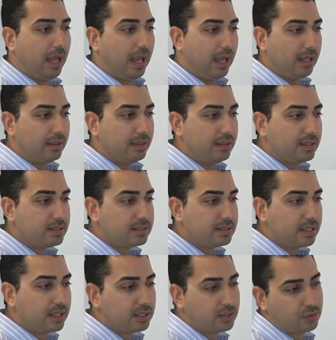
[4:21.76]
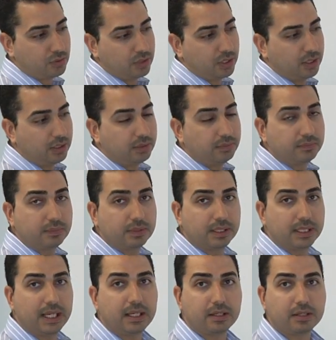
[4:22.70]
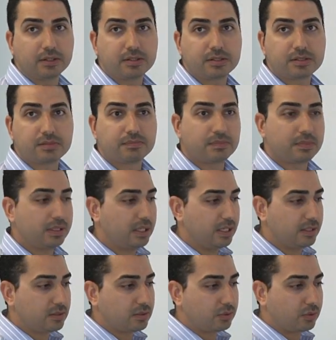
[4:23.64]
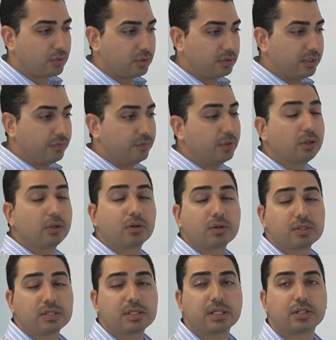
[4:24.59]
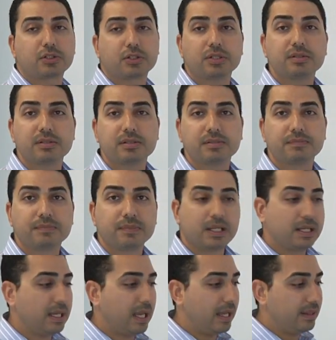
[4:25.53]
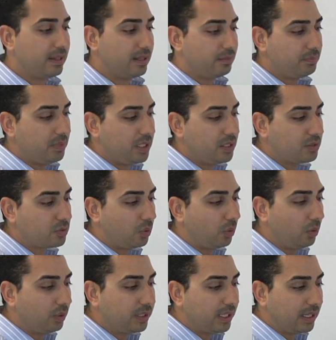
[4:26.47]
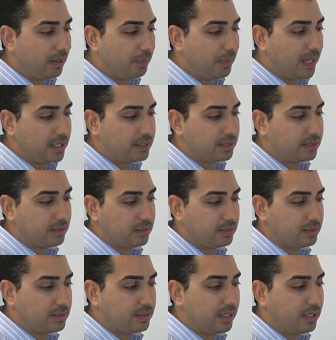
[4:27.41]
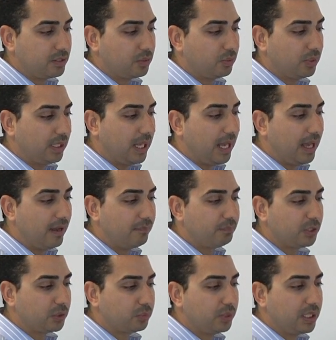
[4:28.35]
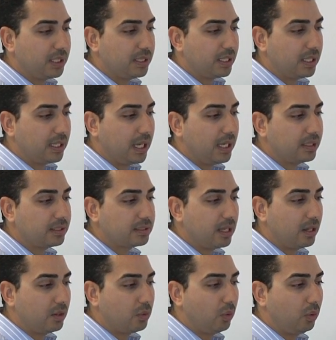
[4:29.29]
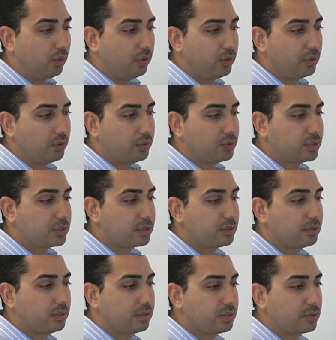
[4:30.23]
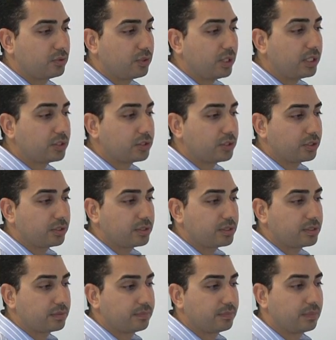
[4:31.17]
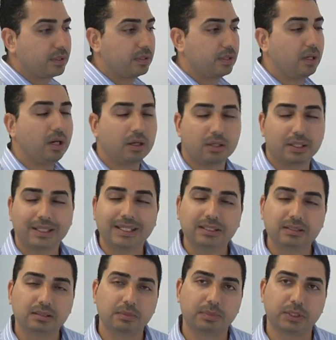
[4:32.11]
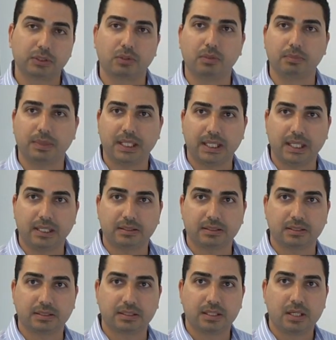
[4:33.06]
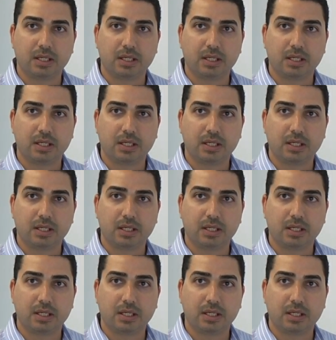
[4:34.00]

And this extra layers, it's different cross sections, and that means all the capacitance that you will have between the gate and all those structures are a little bit complicated.